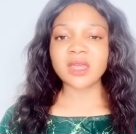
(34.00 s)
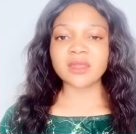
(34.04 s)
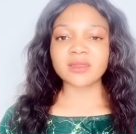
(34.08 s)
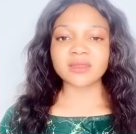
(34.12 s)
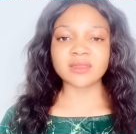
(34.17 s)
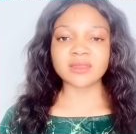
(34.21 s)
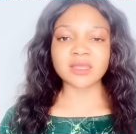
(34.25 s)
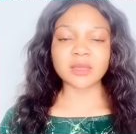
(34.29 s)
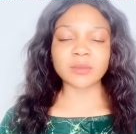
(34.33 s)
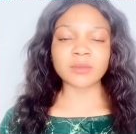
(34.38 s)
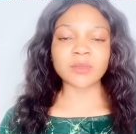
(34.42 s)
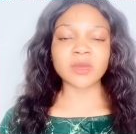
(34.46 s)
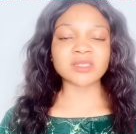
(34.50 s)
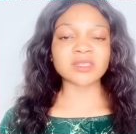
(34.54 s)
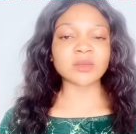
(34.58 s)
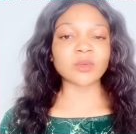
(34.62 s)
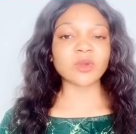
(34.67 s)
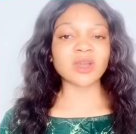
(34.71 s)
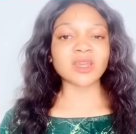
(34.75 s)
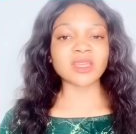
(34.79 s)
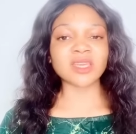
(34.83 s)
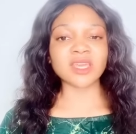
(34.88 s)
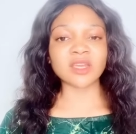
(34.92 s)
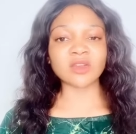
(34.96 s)
them as
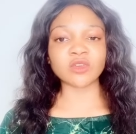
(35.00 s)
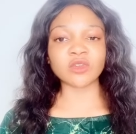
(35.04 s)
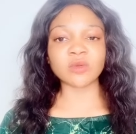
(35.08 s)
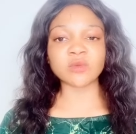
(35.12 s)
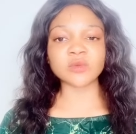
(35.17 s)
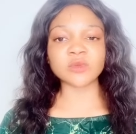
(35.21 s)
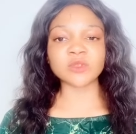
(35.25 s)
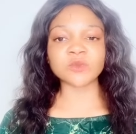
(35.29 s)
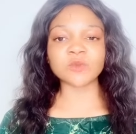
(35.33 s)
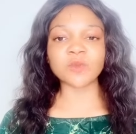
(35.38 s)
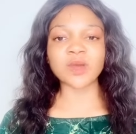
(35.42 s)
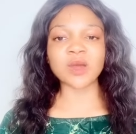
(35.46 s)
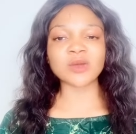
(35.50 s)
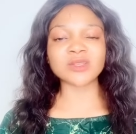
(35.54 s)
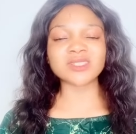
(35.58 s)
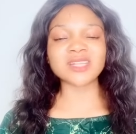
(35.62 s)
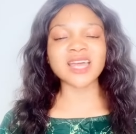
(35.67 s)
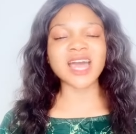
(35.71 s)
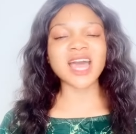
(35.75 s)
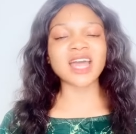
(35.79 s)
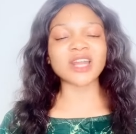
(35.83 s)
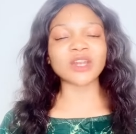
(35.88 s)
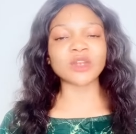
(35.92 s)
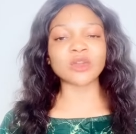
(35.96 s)
our kingdom spouse
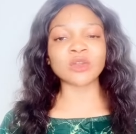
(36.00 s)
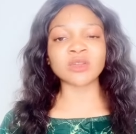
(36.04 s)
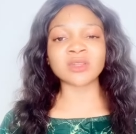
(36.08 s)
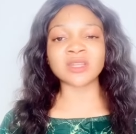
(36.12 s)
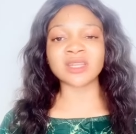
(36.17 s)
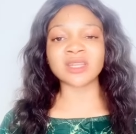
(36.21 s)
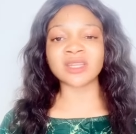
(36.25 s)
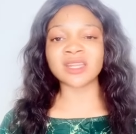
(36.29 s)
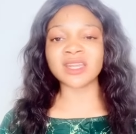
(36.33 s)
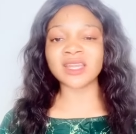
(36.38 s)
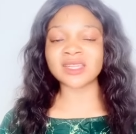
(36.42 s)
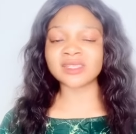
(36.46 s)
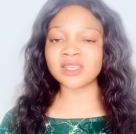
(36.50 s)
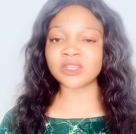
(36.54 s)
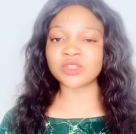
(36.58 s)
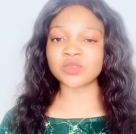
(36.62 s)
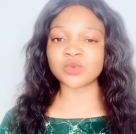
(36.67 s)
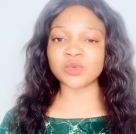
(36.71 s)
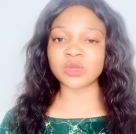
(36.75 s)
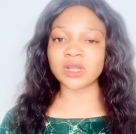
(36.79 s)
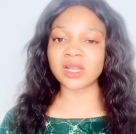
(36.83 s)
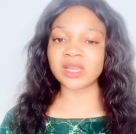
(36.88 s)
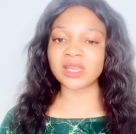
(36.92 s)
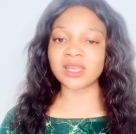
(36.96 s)
are not
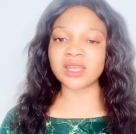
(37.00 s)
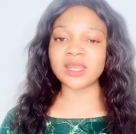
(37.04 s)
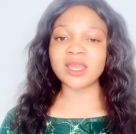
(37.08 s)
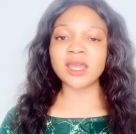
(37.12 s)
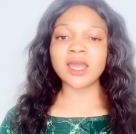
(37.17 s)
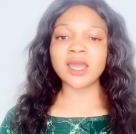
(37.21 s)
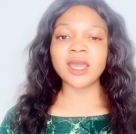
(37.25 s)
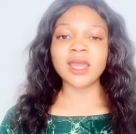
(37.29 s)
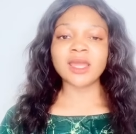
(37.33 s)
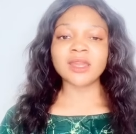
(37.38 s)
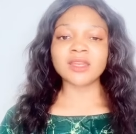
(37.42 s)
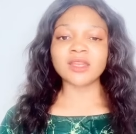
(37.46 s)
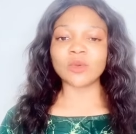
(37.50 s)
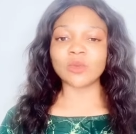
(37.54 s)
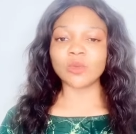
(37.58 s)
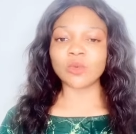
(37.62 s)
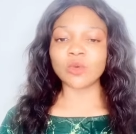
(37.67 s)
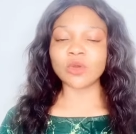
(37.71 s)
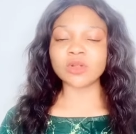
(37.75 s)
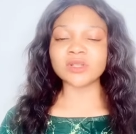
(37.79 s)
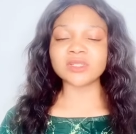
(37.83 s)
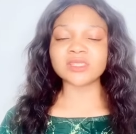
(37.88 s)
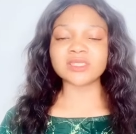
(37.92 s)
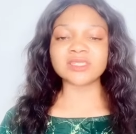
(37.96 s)
necessarily the
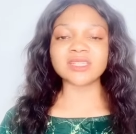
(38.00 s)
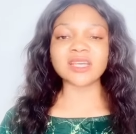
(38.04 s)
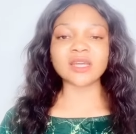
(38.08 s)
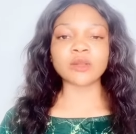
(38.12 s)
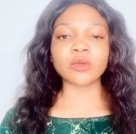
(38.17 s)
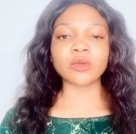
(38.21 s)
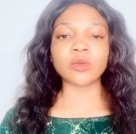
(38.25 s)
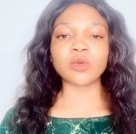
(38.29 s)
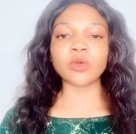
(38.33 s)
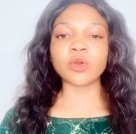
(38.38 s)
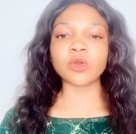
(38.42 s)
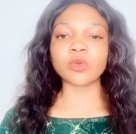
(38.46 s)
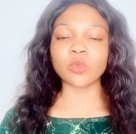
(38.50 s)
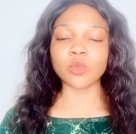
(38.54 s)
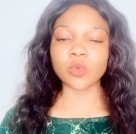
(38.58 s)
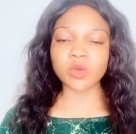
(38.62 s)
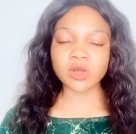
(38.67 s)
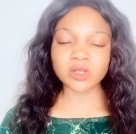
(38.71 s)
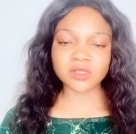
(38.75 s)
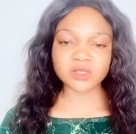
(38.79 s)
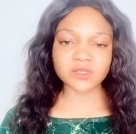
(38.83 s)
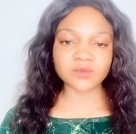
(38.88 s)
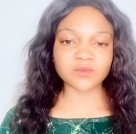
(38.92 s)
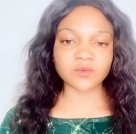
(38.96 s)
ones that God
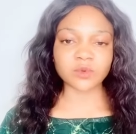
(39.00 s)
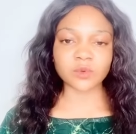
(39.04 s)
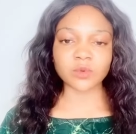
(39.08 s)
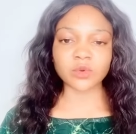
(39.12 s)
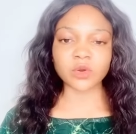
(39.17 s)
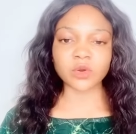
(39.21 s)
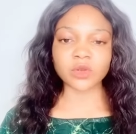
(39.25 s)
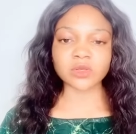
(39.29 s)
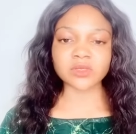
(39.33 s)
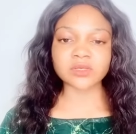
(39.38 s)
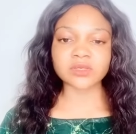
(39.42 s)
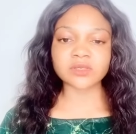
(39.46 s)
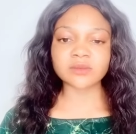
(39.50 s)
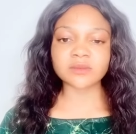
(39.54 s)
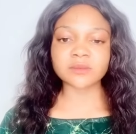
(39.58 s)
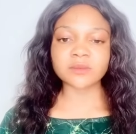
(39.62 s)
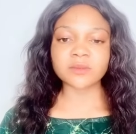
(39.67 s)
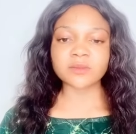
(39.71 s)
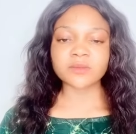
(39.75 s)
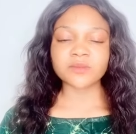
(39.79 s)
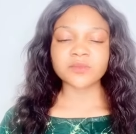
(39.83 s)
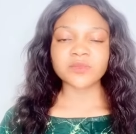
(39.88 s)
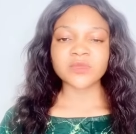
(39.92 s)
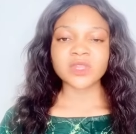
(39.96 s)
wants for us.
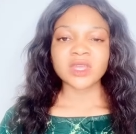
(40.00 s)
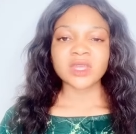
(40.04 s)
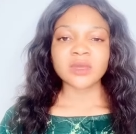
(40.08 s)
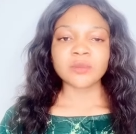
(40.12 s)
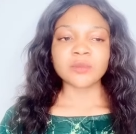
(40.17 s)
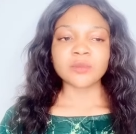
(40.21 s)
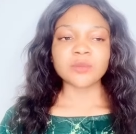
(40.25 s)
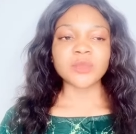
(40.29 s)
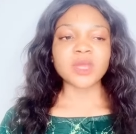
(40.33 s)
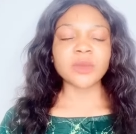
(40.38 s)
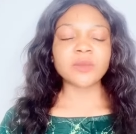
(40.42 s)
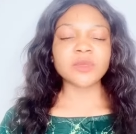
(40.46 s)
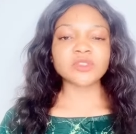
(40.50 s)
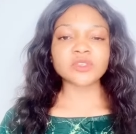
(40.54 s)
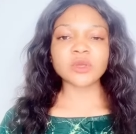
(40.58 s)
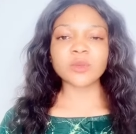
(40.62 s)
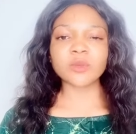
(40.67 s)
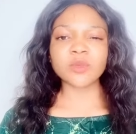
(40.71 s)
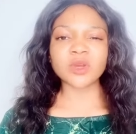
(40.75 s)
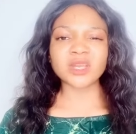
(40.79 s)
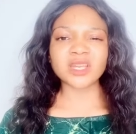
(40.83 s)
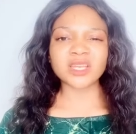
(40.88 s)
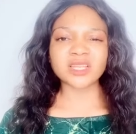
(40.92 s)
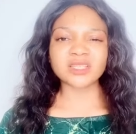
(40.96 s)
Maybe
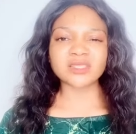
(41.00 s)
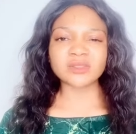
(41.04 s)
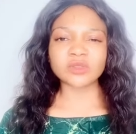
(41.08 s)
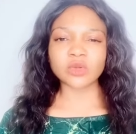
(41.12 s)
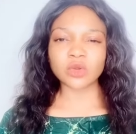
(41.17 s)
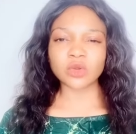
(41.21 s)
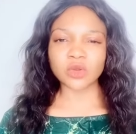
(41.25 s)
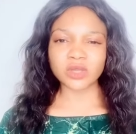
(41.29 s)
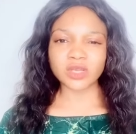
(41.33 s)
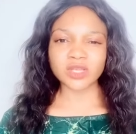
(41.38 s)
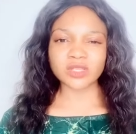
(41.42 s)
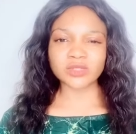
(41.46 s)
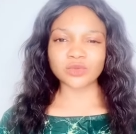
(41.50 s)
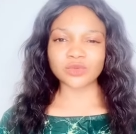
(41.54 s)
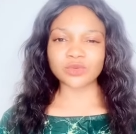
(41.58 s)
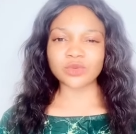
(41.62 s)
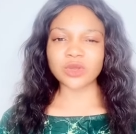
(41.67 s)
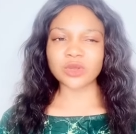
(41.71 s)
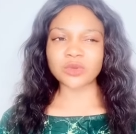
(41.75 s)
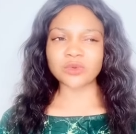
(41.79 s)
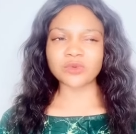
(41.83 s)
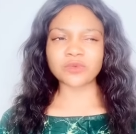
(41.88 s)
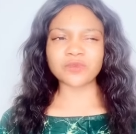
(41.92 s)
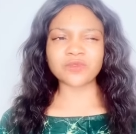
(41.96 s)
somebody is talking to
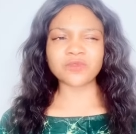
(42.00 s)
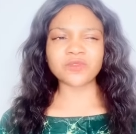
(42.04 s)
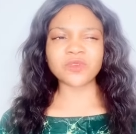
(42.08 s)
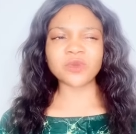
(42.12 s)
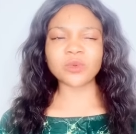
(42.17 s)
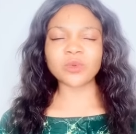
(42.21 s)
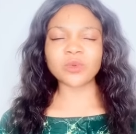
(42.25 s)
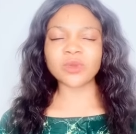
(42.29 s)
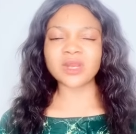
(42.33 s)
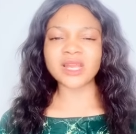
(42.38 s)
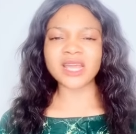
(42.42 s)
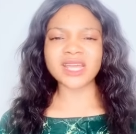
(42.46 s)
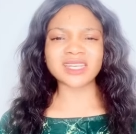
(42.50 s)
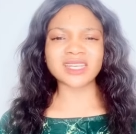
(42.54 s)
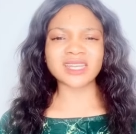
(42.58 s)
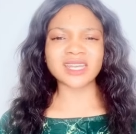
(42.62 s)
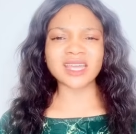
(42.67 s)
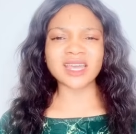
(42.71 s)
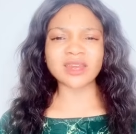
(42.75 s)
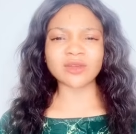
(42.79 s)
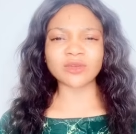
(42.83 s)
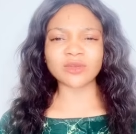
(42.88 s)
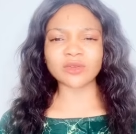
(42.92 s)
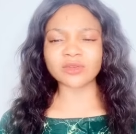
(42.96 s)
you and you feel like
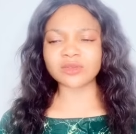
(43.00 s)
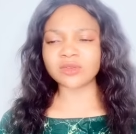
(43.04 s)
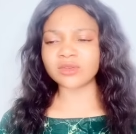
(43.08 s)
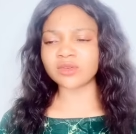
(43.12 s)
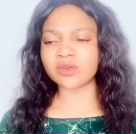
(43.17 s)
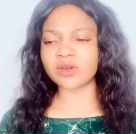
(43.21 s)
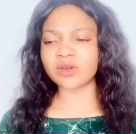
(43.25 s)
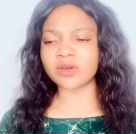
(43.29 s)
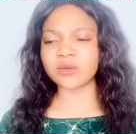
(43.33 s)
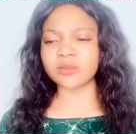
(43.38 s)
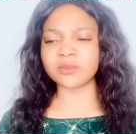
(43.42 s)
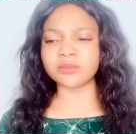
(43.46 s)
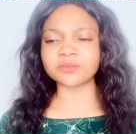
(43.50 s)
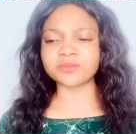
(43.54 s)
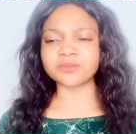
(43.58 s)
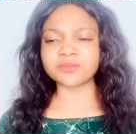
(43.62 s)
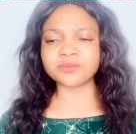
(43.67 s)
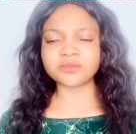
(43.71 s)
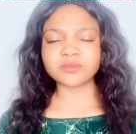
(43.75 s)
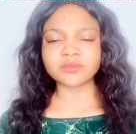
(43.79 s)
they are not um